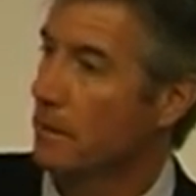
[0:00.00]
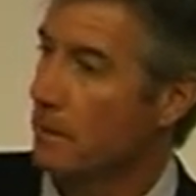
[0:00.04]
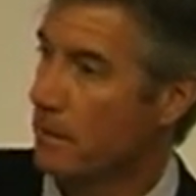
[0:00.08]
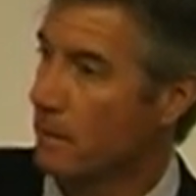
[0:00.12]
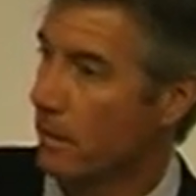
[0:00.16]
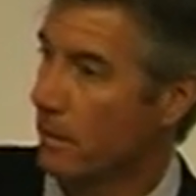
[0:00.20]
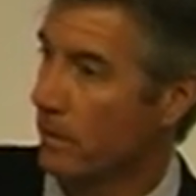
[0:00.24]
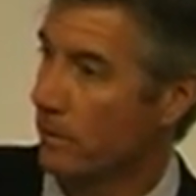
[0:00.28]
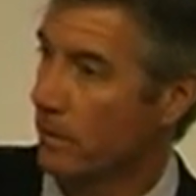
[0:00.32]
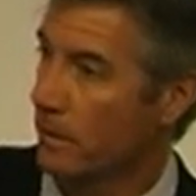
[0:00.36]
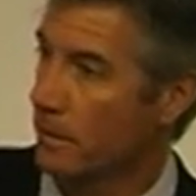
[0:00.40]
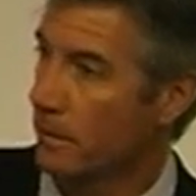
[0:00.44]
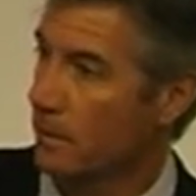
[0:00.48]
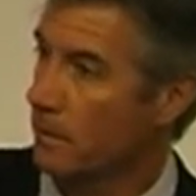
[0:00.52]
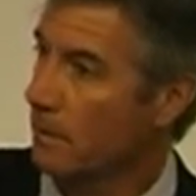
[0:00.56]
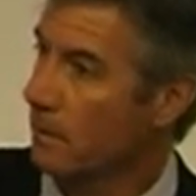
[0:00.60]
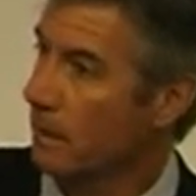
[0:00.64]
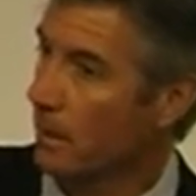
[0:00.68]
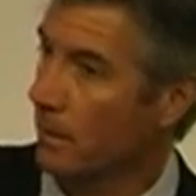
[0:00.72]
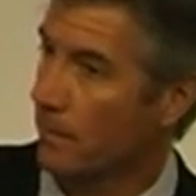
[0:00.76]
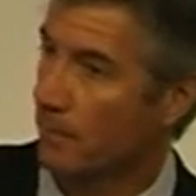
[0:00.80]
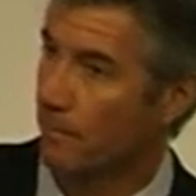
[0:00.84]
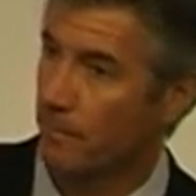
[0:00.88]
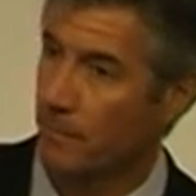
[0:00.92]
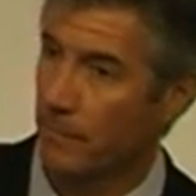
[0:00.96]
you know, the,
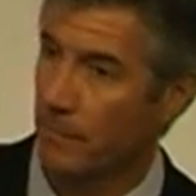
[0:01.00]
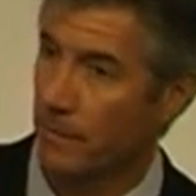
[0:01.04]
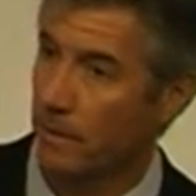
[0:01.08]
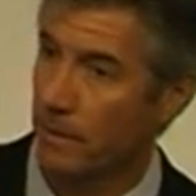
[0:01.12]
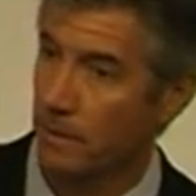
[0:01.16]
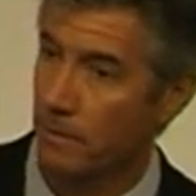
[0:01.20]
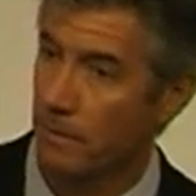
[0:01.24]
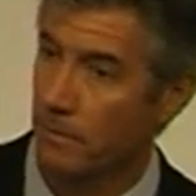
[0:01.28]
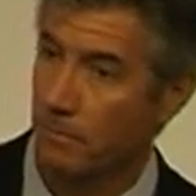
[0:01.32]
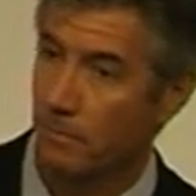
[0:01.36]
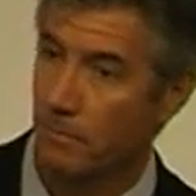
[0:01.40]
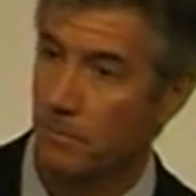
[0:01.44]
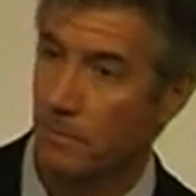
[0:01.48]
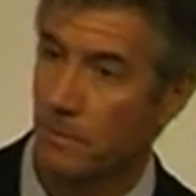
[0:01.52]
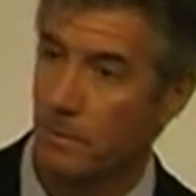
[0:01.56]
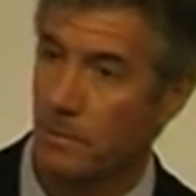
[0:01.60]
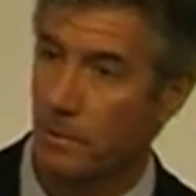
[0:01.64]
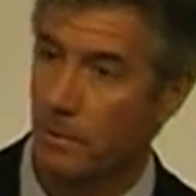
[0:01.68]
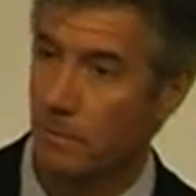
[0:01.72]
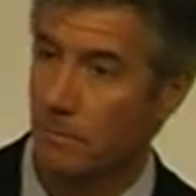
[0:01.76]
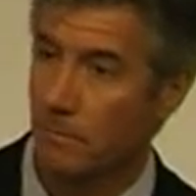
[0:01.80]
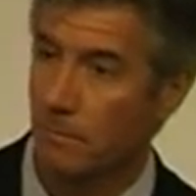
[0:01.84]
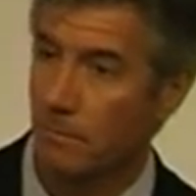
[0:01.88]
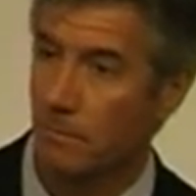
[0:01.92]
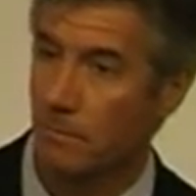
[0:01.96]
um, the,
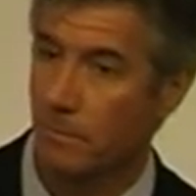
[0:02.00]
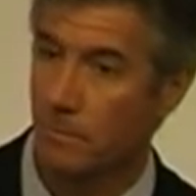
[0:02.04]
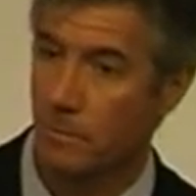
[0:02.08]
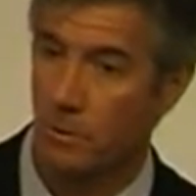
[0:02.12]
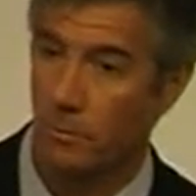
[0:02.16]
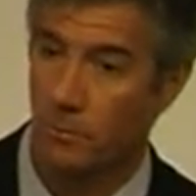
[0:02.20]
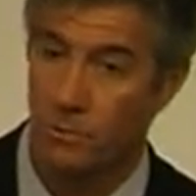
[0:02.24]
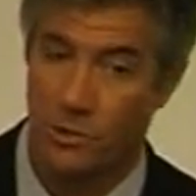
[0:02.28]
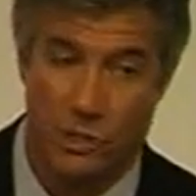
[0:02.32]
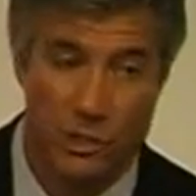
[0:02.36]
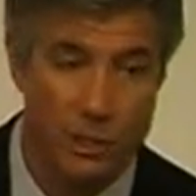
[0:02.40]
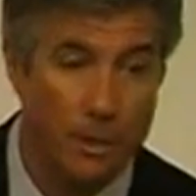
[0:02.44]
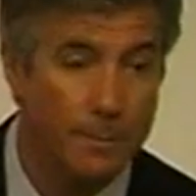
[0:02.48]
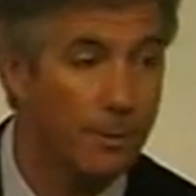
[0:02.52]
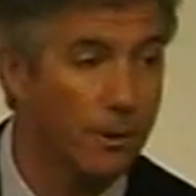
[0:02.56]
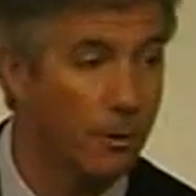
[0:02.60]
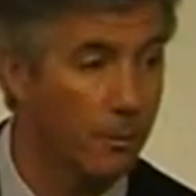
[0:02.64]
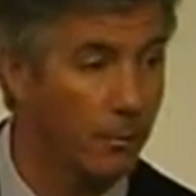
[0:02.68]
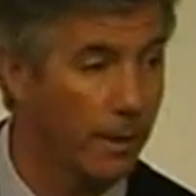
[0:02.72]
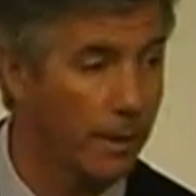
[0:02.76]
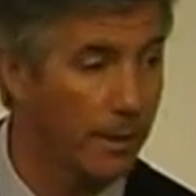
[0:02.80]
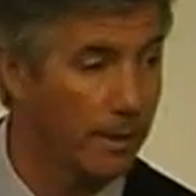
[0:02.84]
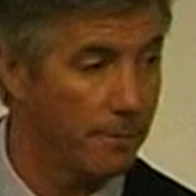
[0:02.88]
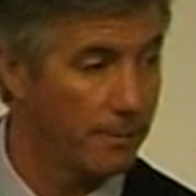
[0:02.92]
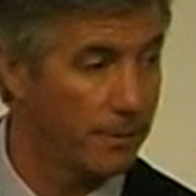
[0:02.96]
the, the regime in a
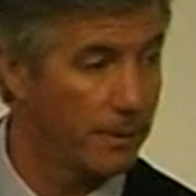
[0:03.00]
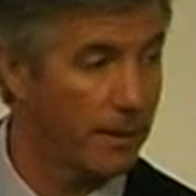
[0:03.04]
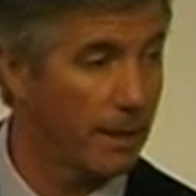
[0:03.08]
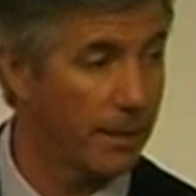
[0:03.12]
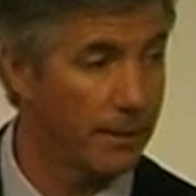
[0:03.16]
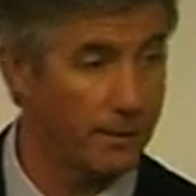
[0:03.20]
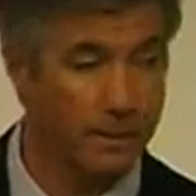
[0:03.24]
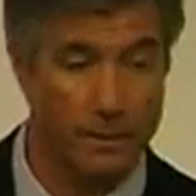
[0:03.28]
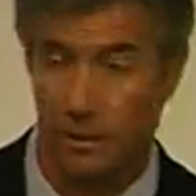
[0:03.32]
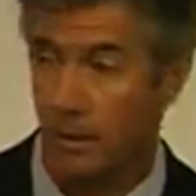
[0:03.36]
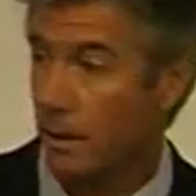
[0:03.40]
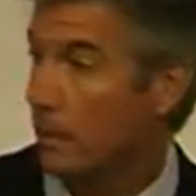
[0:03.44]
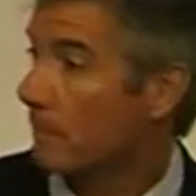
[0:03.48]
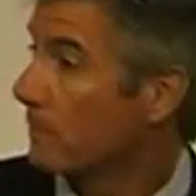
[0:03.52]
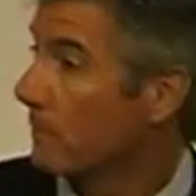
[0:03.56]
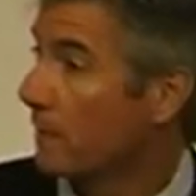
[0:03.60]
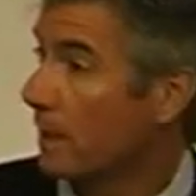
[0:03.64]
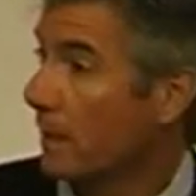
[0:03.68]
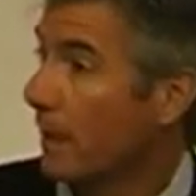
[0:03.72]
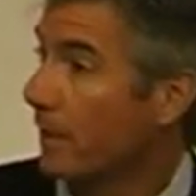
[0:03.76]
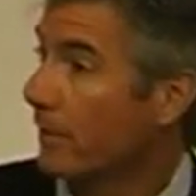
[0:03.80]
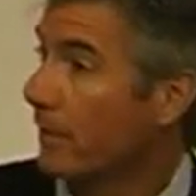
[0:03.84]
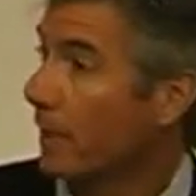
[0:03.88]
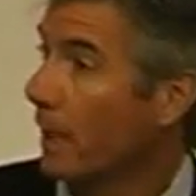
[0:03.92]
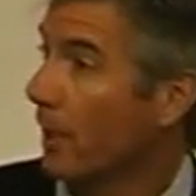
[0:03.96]
way, behind the,
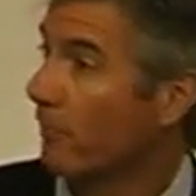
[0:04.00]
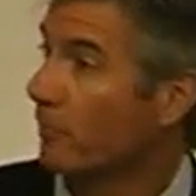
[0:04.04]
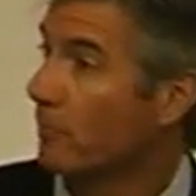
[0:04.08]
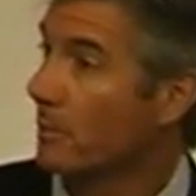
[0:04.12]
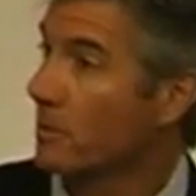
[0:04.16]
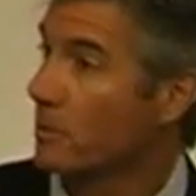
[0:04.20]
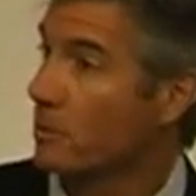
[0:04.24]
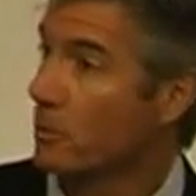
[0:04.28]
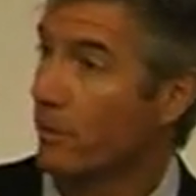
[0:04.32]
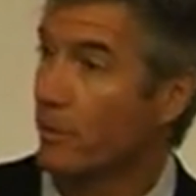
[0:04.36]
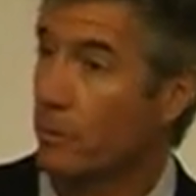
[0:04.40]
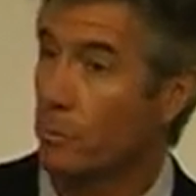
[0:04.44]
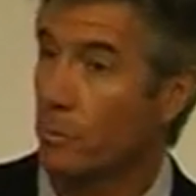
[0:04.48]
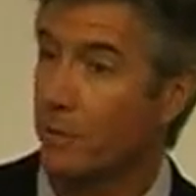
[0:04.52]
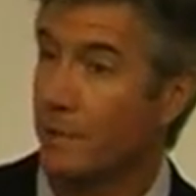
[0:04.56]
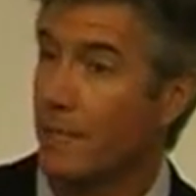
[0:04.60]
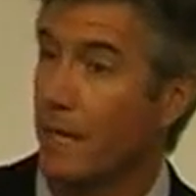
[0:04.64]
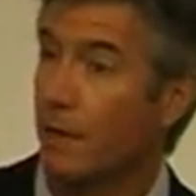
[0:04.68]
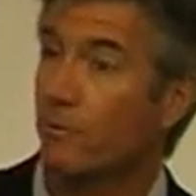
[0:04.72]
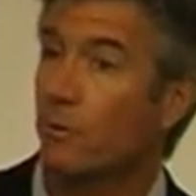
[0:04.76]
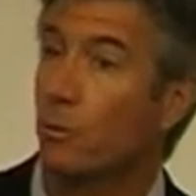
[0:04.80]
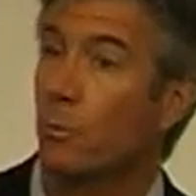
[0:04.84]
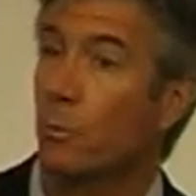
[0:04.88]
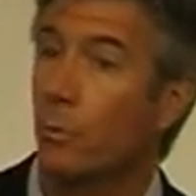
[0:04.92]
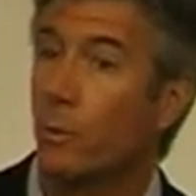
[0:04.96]
behind the government, so they wouldn't
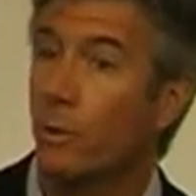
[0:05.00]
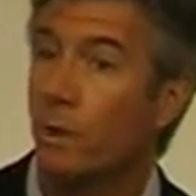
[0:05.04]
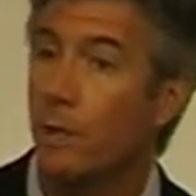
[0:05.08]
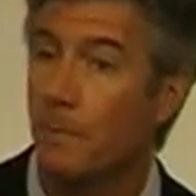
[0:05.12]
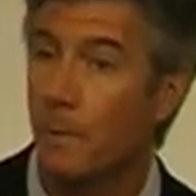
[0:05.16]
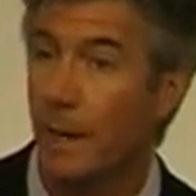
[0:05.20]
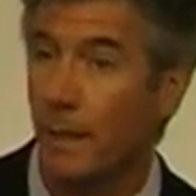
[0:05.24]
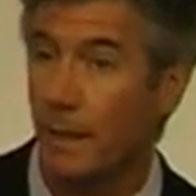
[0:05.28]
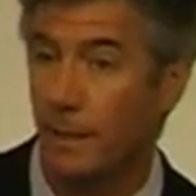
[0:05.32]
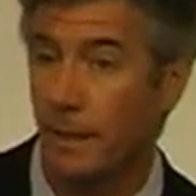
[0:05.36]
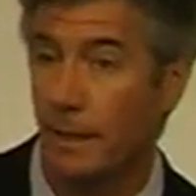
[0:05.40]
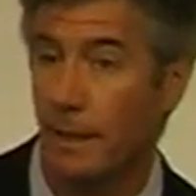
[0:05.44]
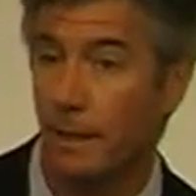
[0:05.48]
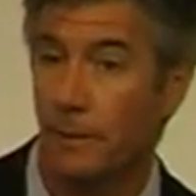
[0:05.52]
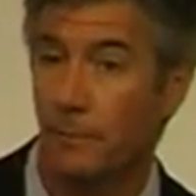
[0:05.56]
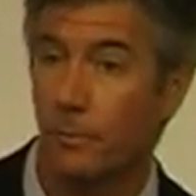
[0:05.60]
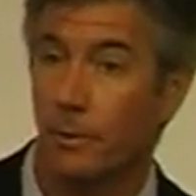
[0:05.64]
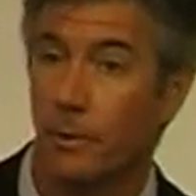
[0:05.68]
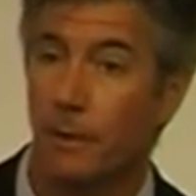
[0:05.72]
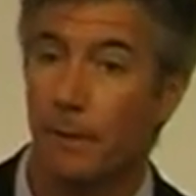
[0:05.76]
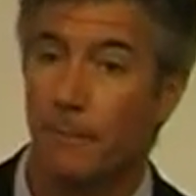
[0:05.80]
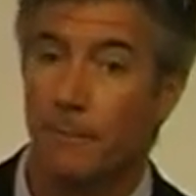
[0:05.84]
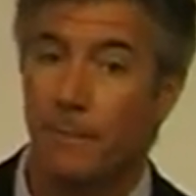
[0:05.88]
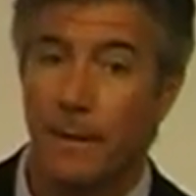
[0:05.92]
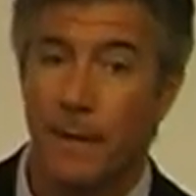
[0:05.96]
have to worry about it
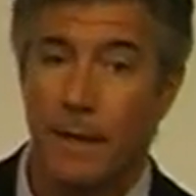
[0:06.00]
anymore.